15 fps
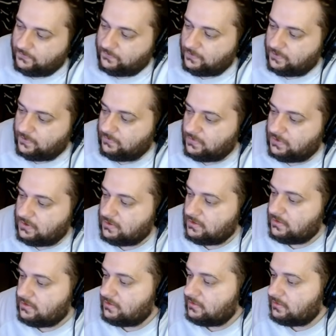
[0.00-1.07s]
from
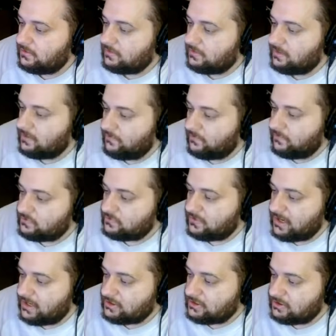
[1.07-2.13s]
a virtual
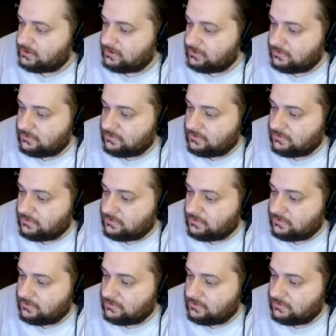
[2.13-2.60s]
cashier,